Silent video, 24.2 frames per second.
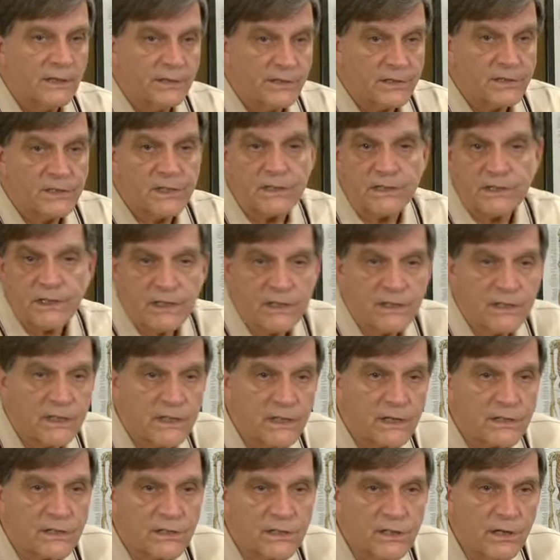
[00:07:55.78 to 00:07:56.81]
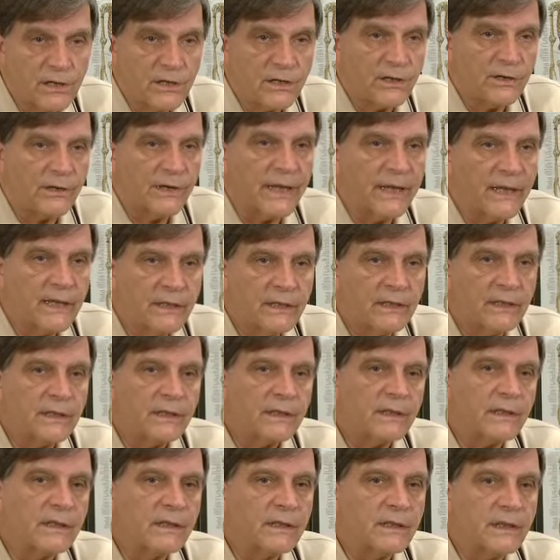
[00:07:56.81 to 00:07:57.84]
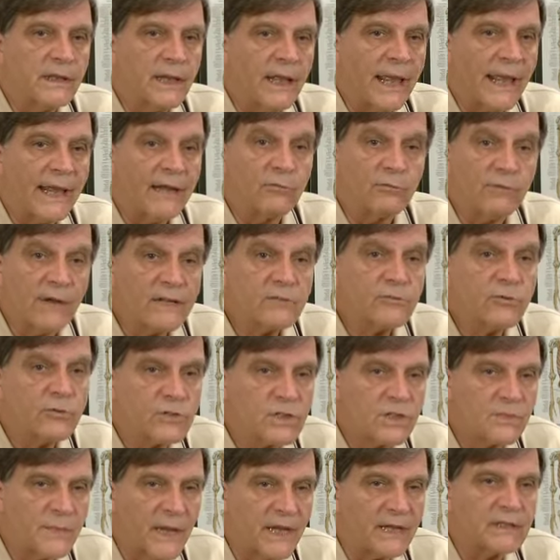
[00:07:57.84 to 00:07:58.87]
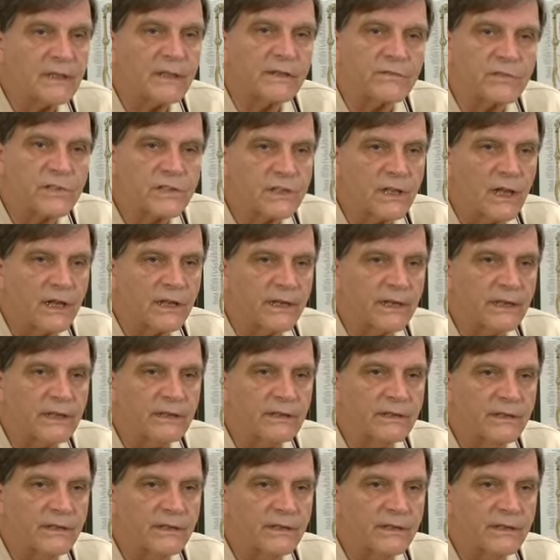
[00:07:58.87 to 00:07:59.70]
The statistics are in a retrospective study